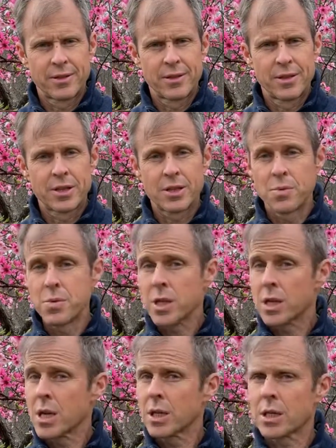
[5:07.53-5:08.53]
So many
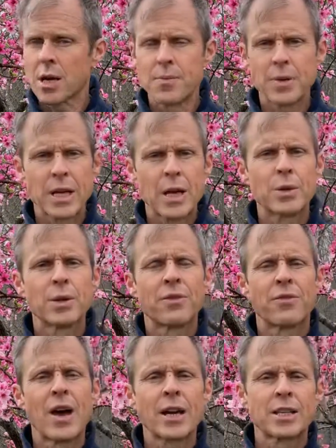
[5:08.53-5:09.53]
things come together that
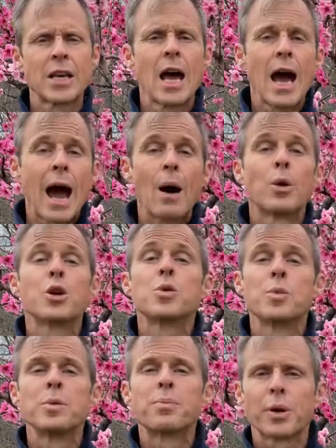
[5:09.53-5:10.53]
affect how a
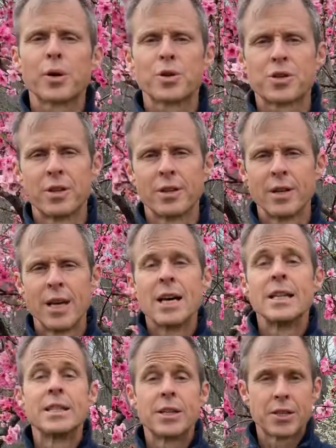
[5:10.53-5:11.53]
human person
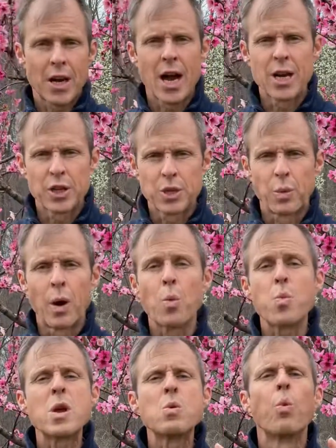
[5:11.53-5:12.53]
desires, what
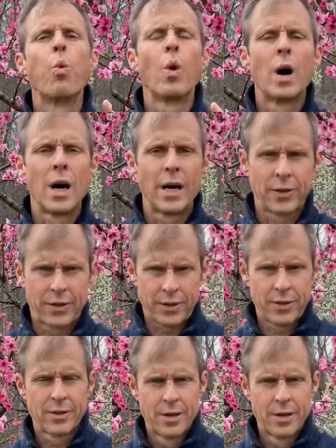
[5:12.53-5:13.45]
we want.